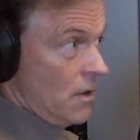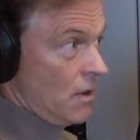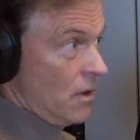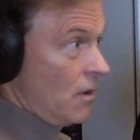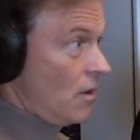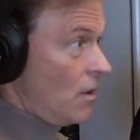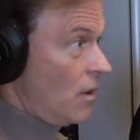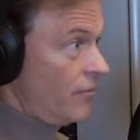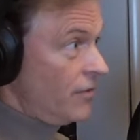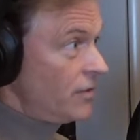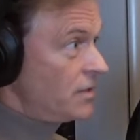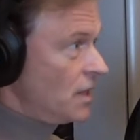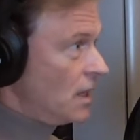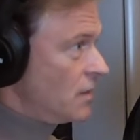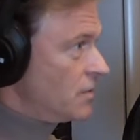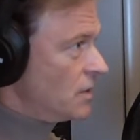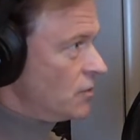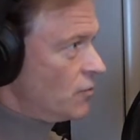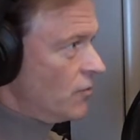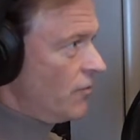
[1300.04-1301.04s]

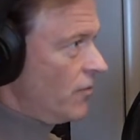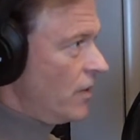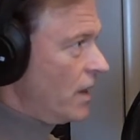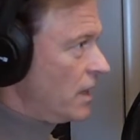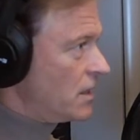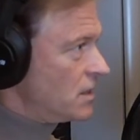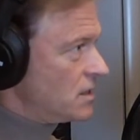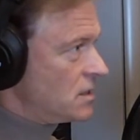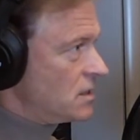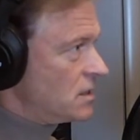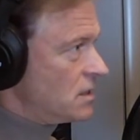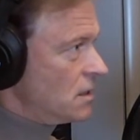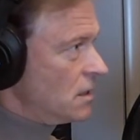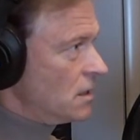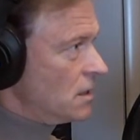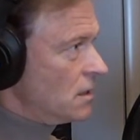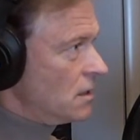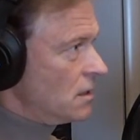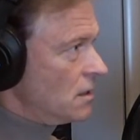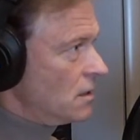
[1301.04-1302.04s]
Oftentimes, it reflects
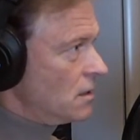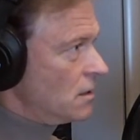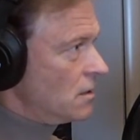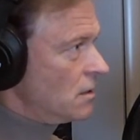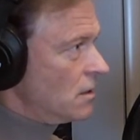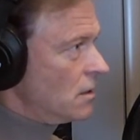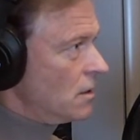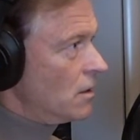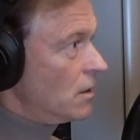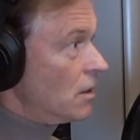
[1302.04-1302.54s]
a